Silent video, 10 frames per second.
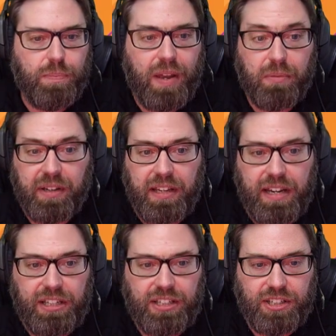has been
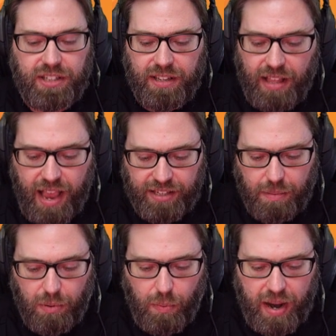released just in the last
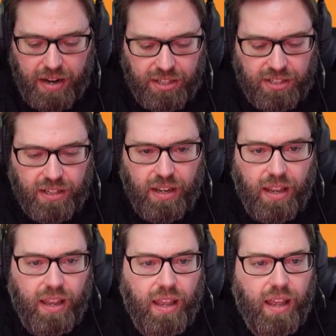couple of weeks.
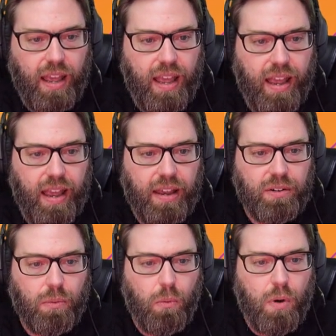
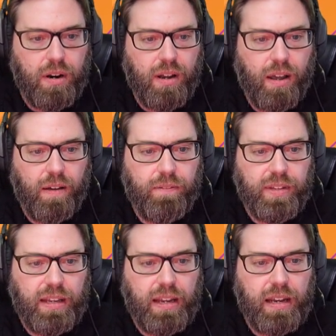And one
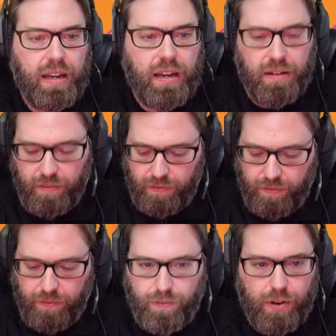of the
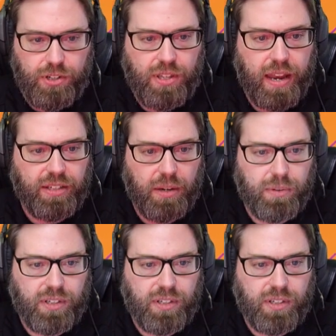first things that